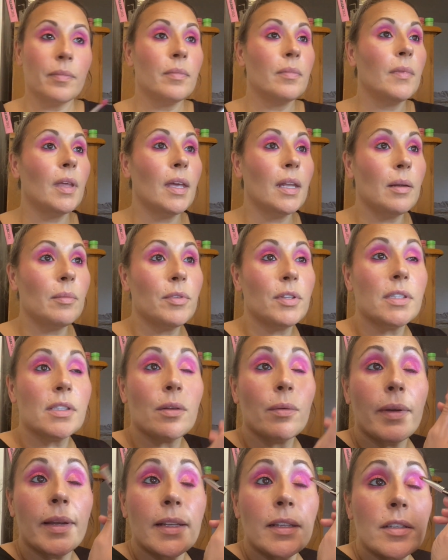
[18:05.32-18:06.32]
And I'm just
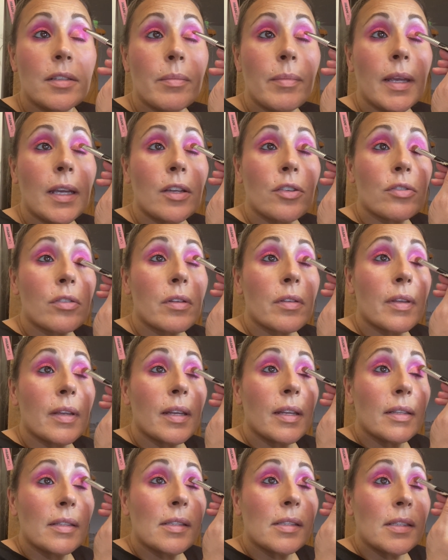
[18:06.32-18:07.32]
going to make sure that
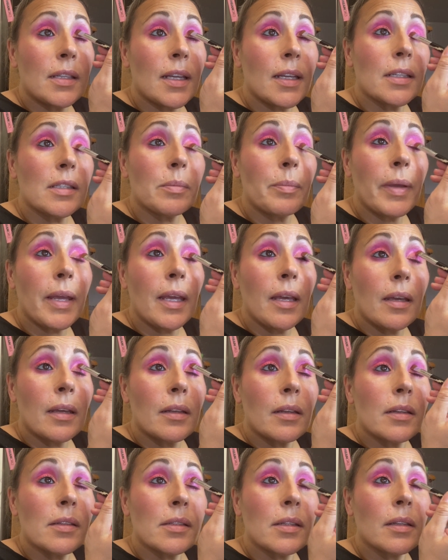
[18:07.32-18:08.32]
it stays pink and
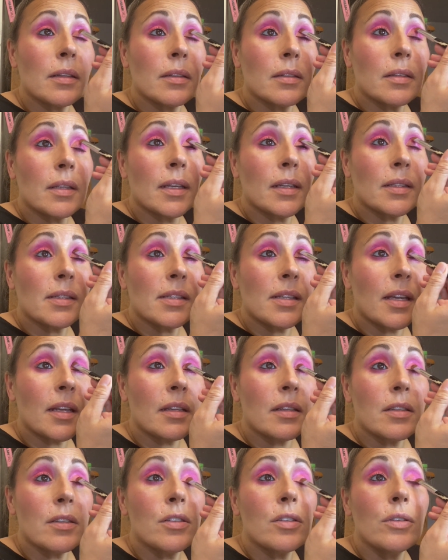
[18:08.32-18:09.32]
doesn't
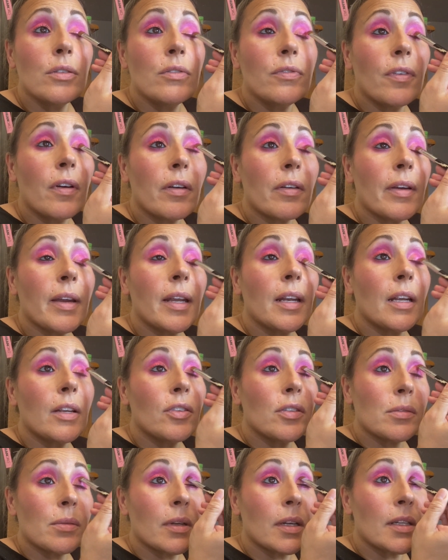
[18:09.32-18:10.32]
extend too far in. I
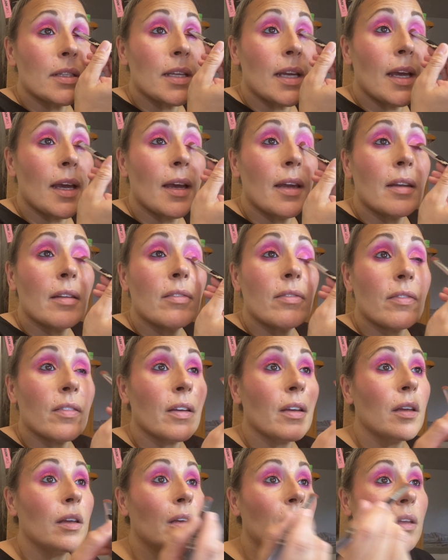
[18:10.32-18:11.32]
just want a tad of
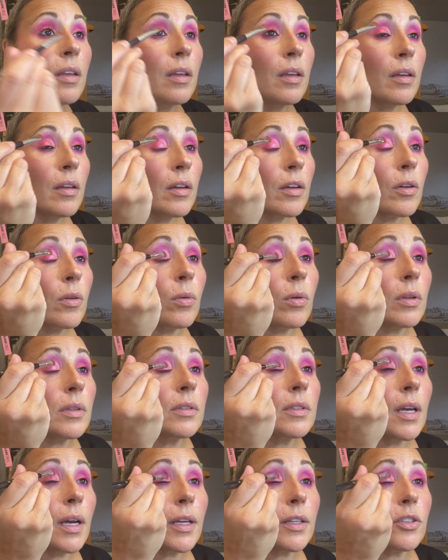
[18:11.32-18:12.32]
gold
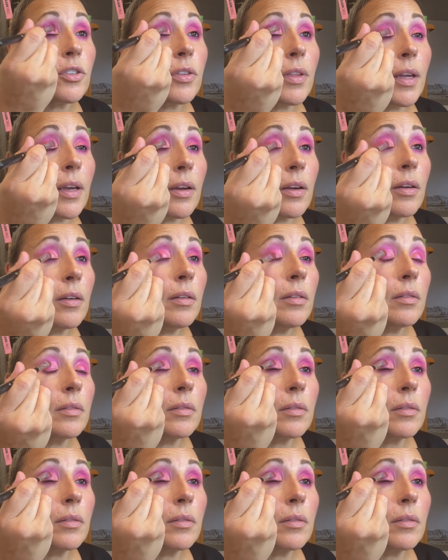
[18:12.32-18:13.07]
touch there.